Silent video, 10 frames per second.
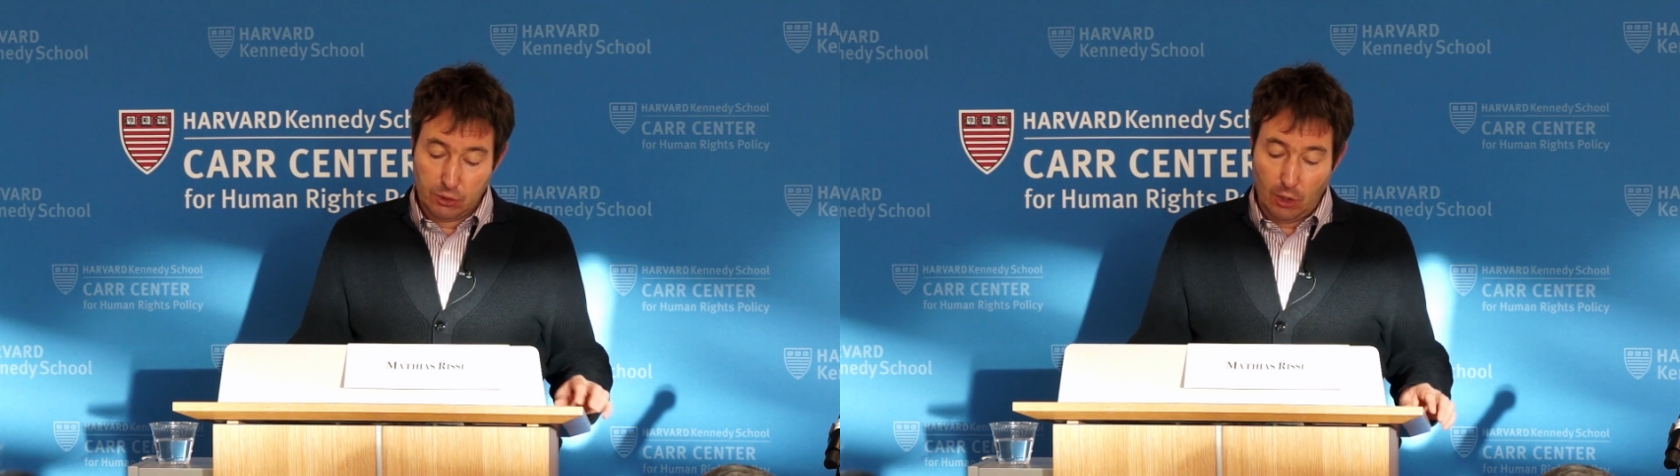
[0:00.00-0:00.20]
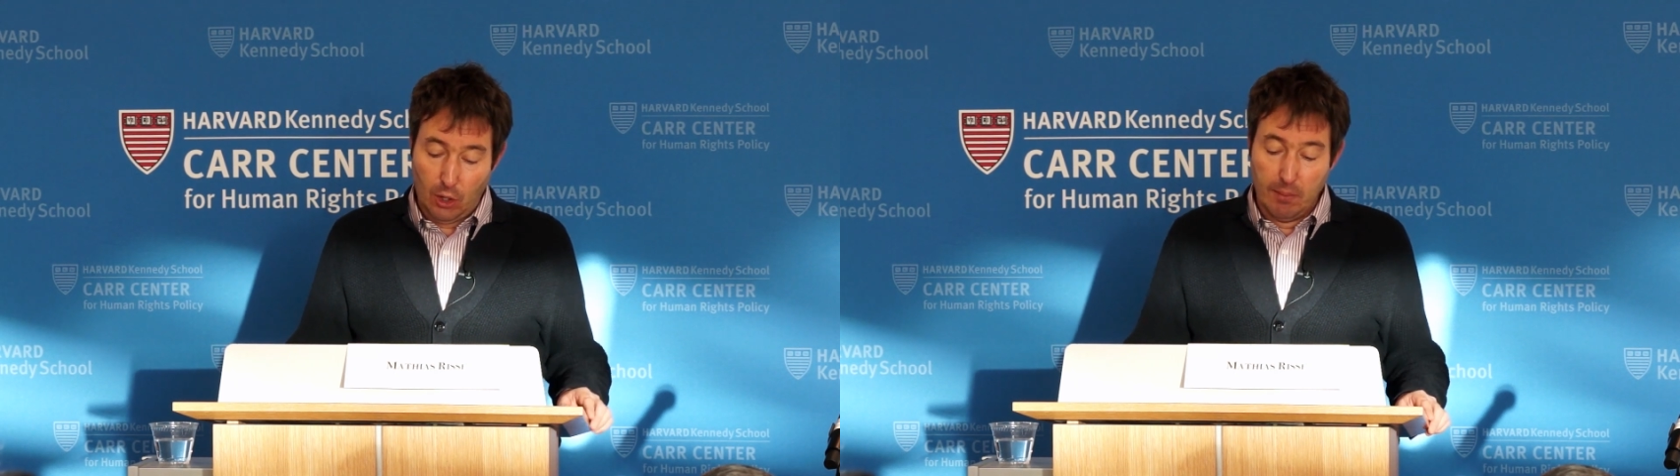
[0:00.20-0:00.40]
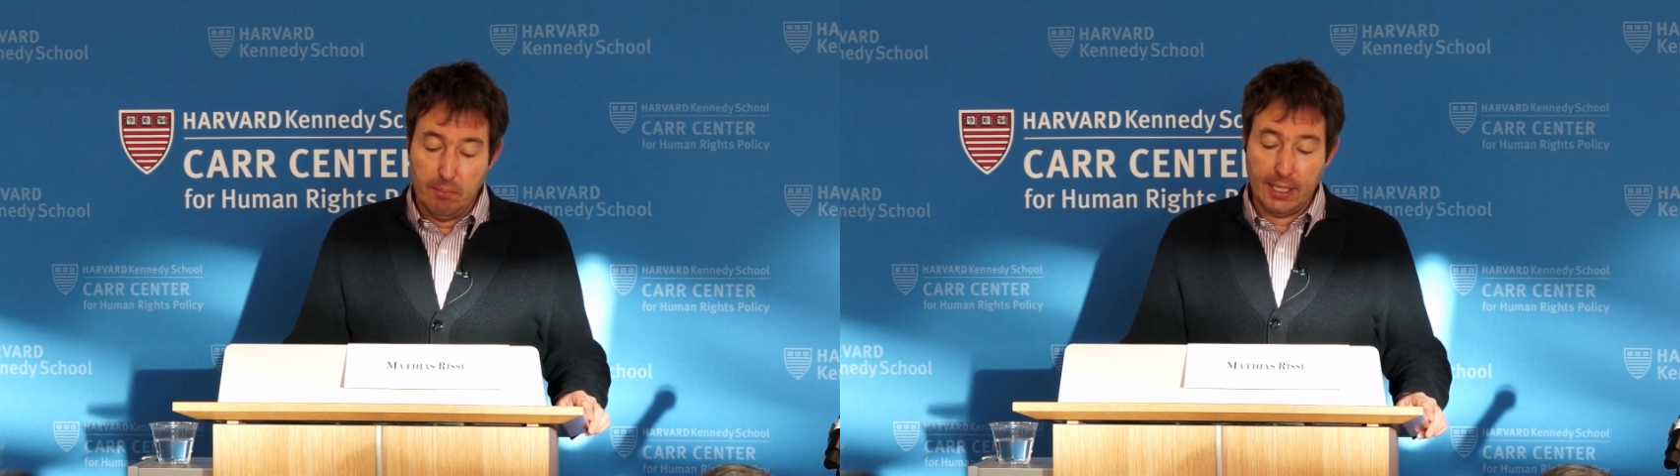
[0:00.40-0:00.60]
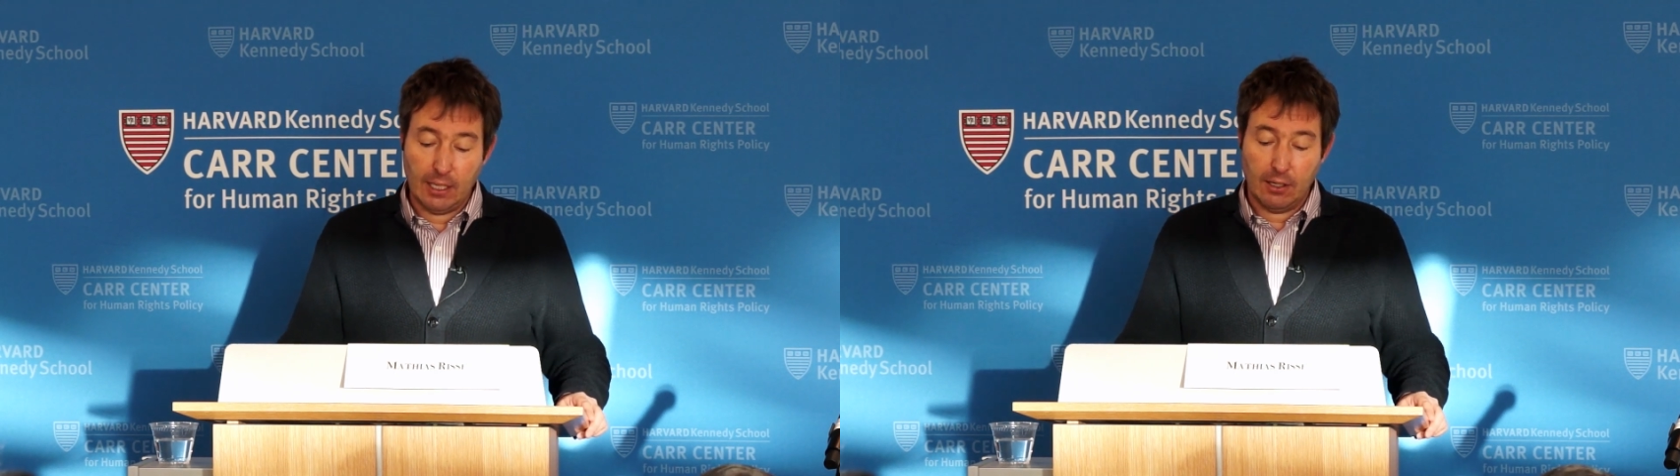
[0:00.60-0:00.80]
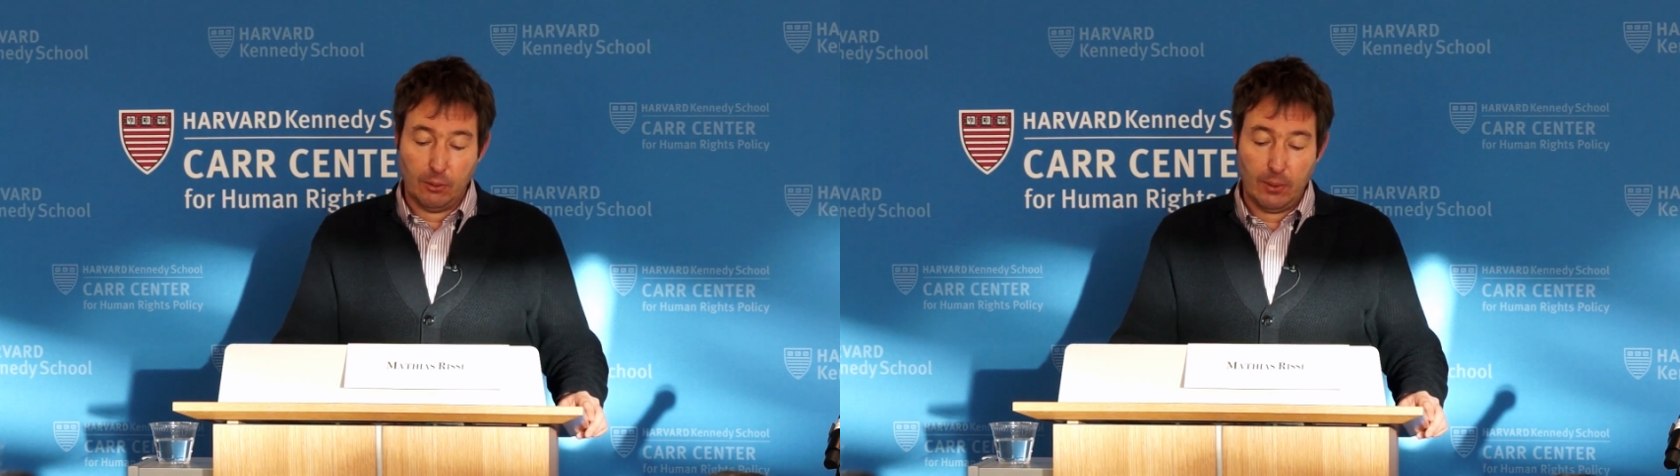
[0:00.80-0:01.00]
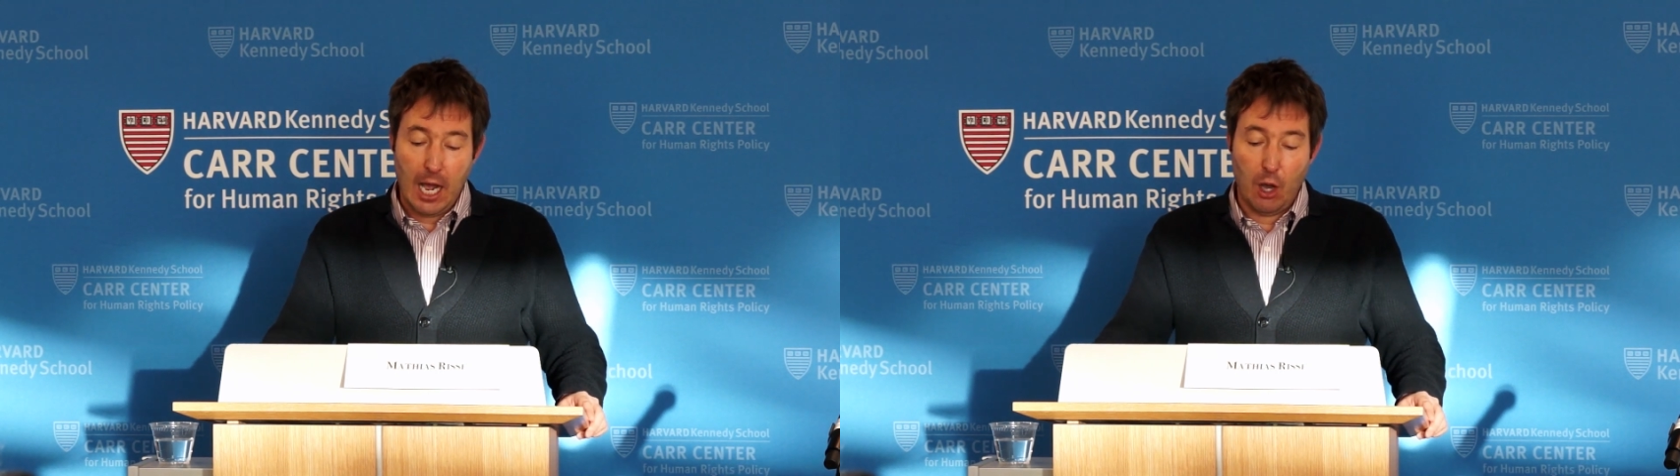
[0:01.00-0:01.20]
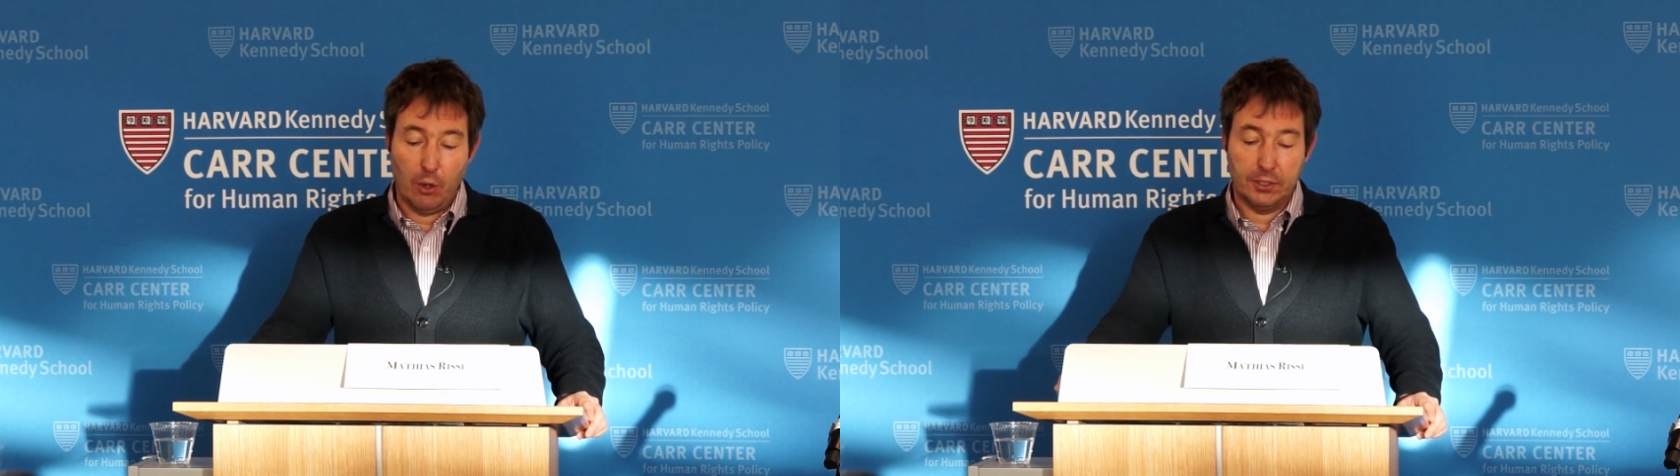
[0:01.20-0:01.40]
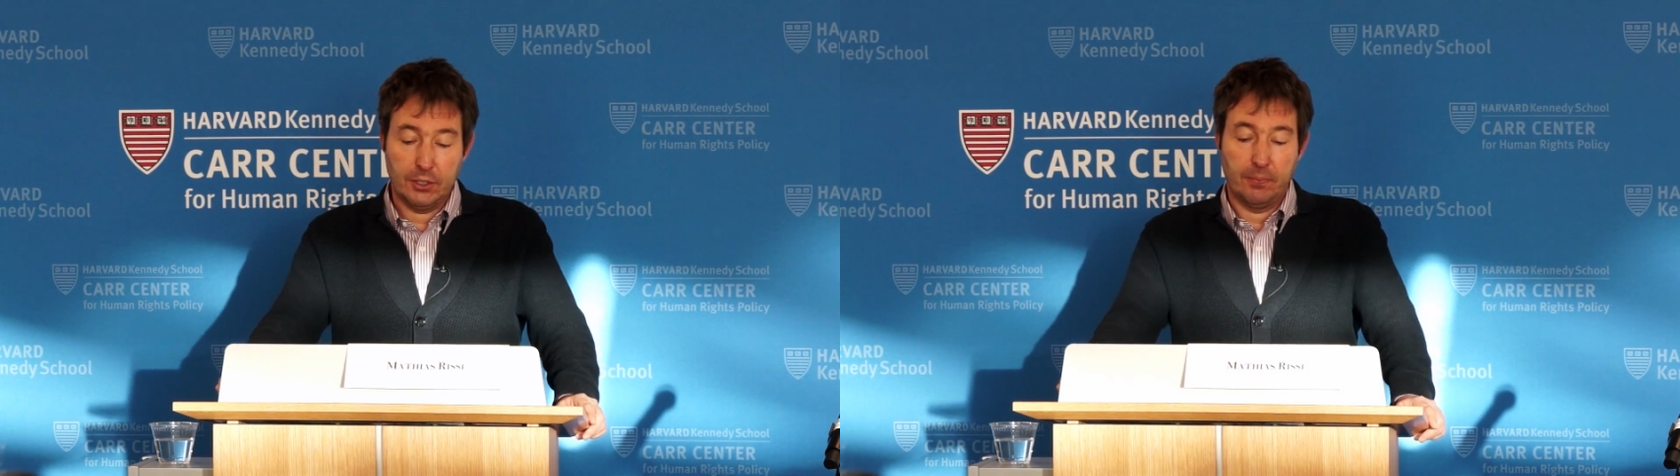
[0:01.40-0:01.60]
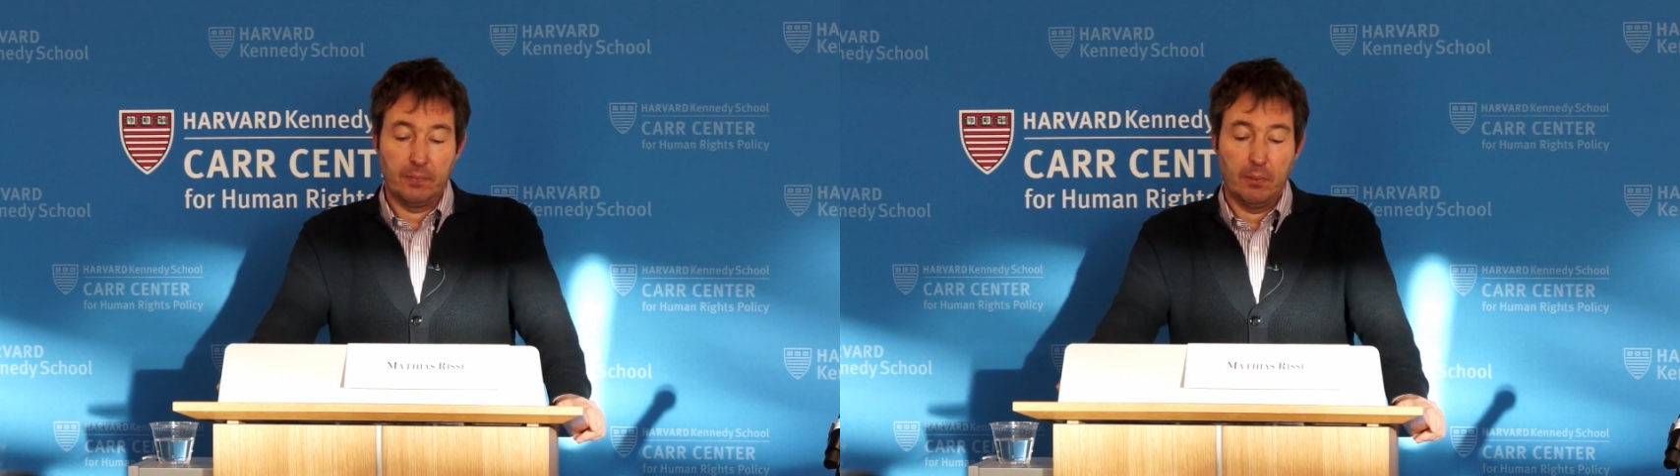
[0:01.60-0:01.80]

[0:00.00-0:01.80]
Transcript: stir a middle ground